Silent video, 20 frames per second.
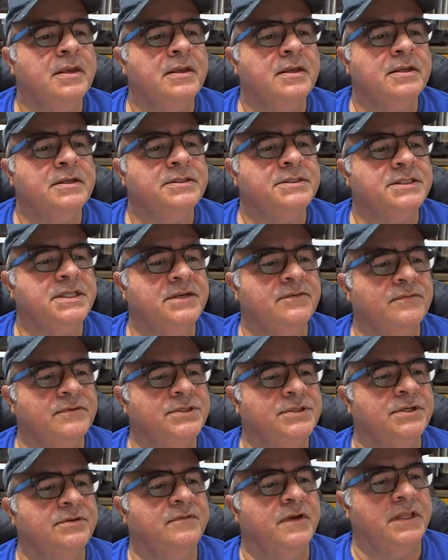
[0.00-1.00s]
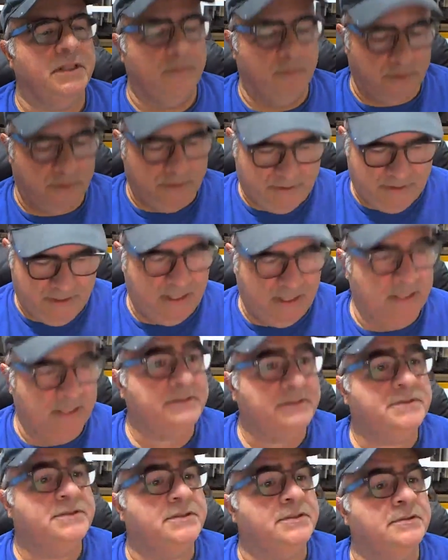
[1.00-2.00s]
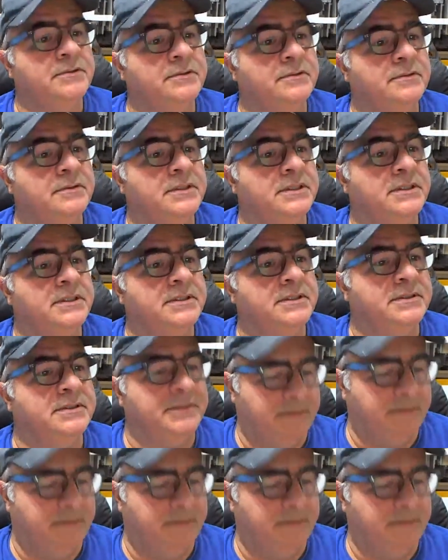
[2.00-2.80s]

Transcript: Steve was unavailable tonight, so